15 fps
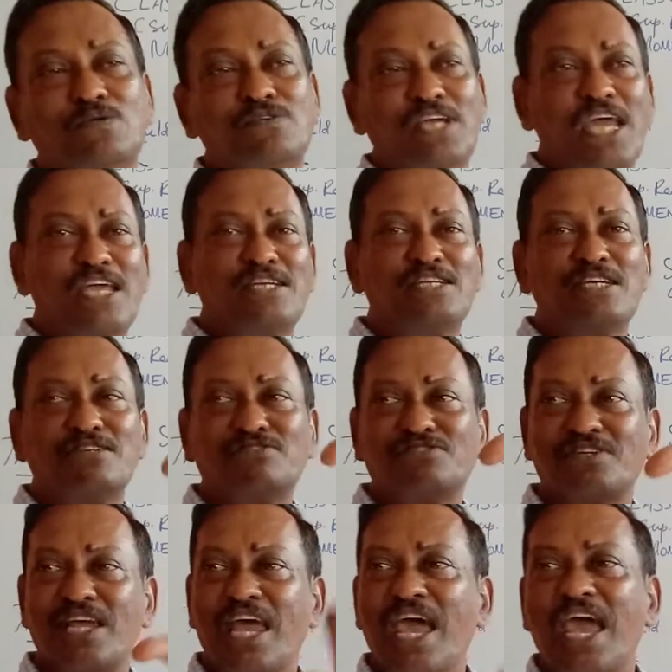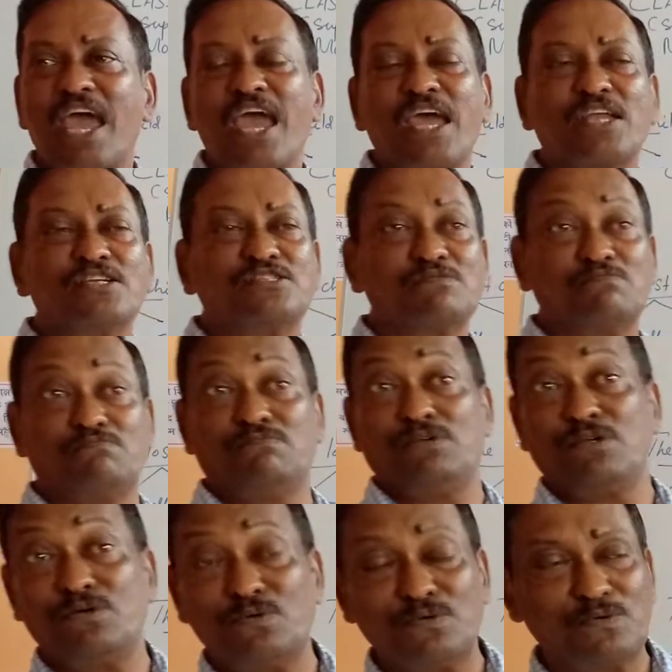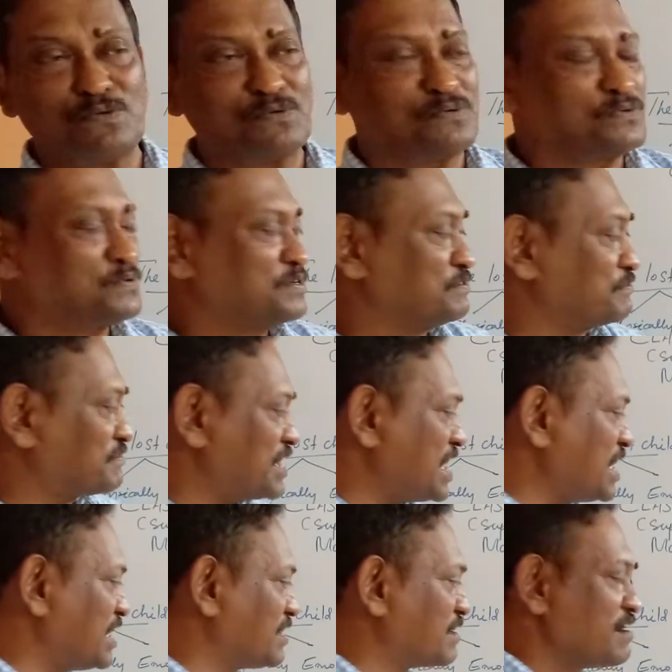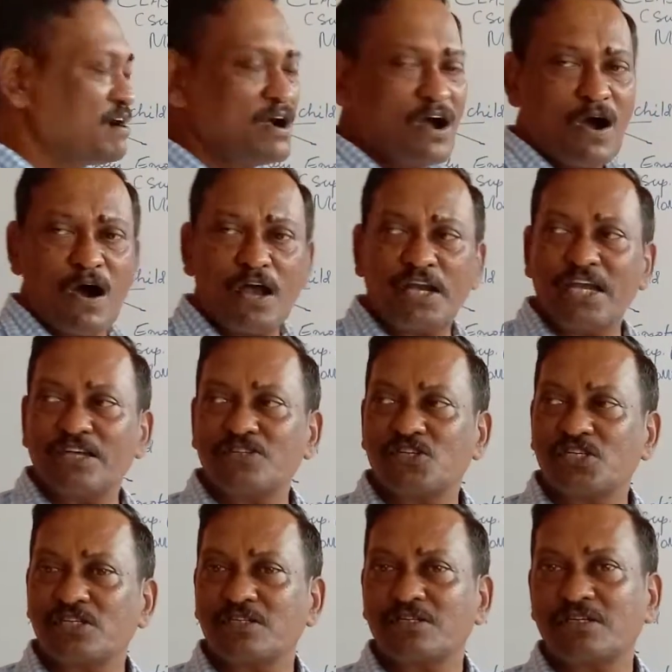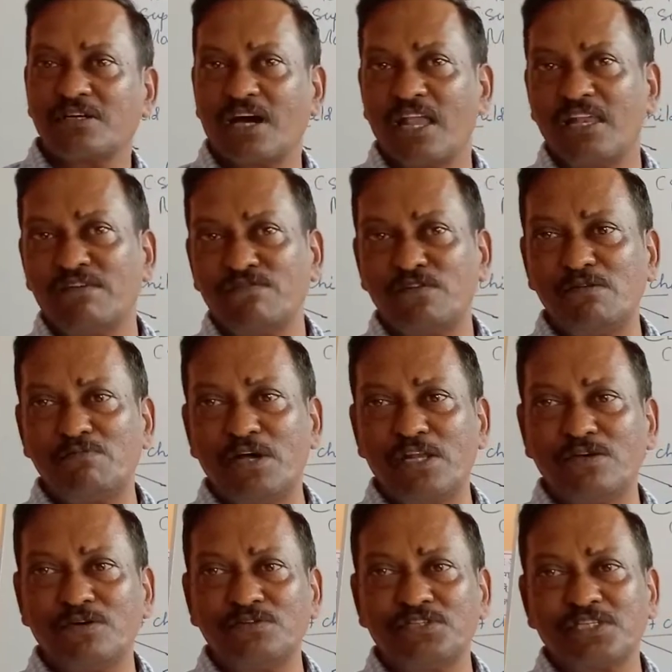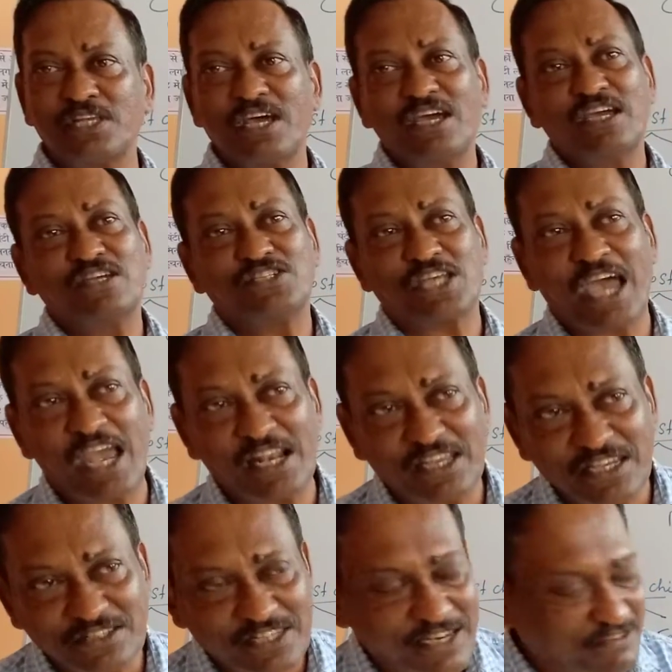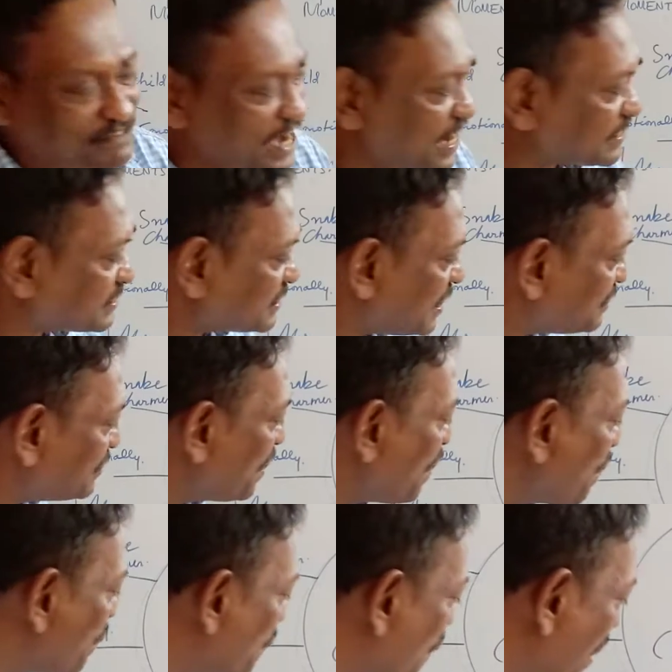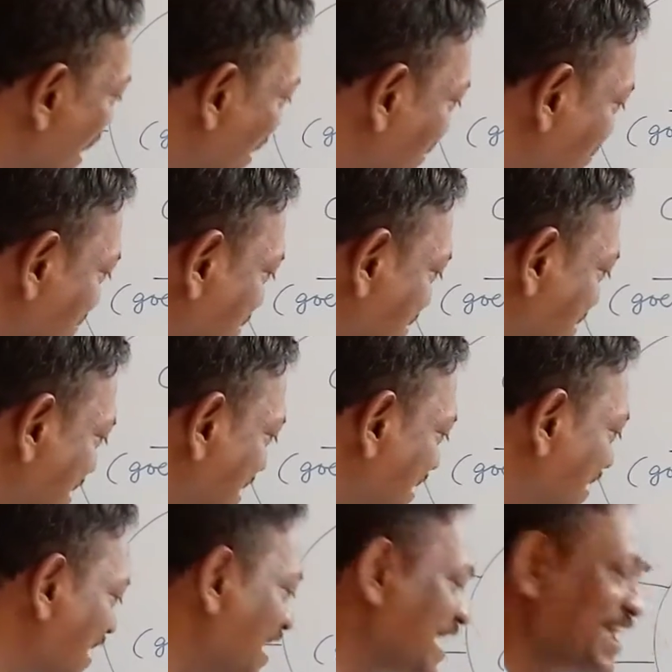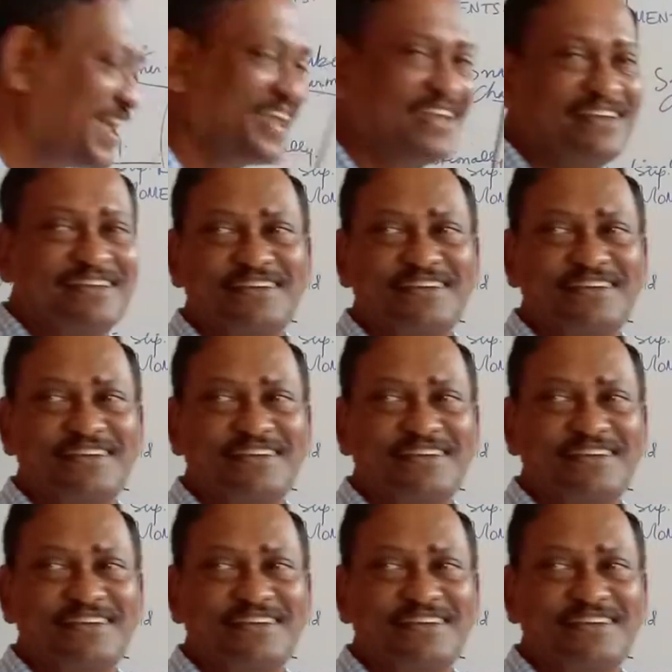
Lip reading: radiant red, blue, green, orange. Colorful balloons. Child gets attracted once again.